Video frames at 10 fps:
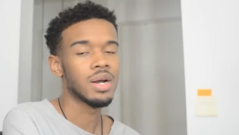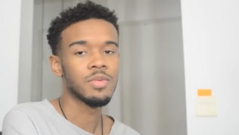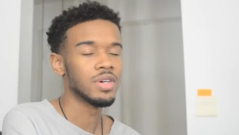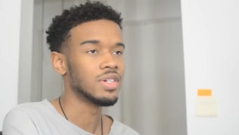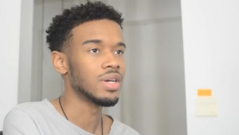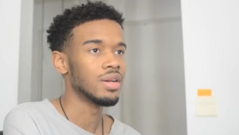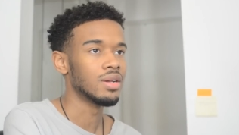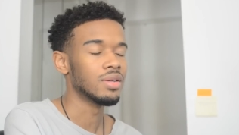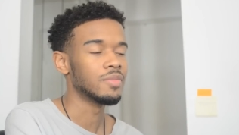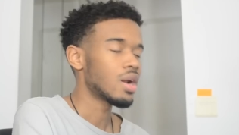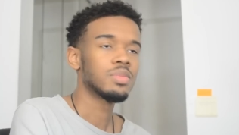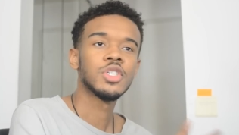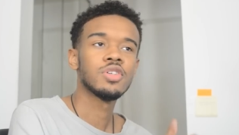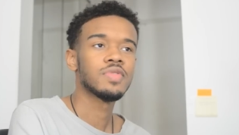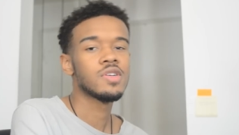I appreciated it. And I'm
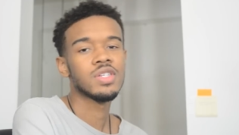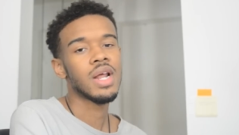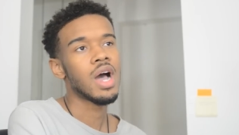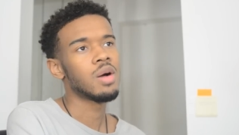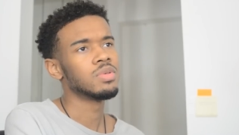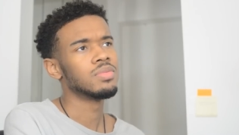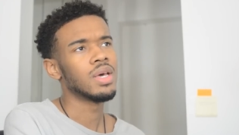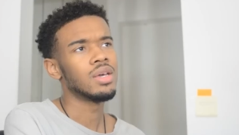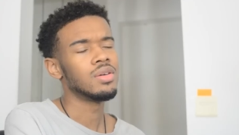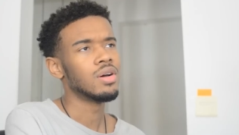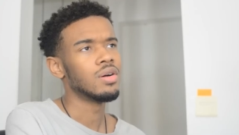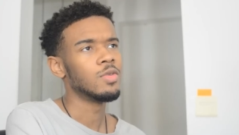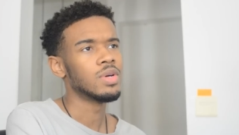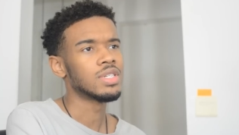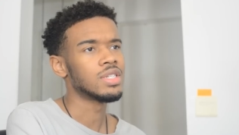sure if there's an album that, you
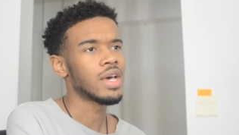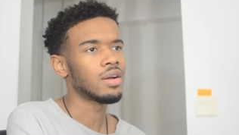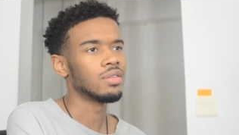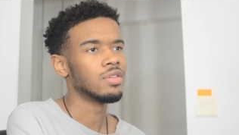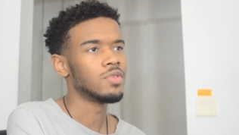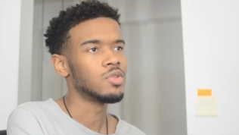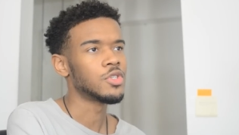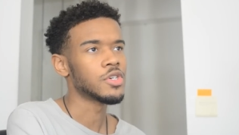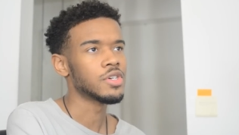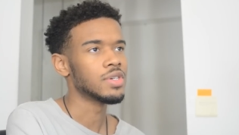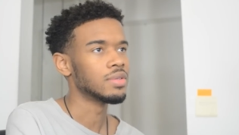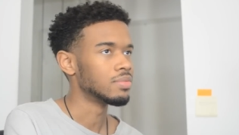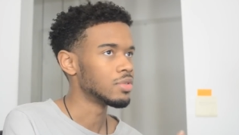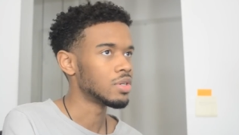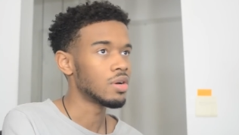know, he wants to tackle in the future and,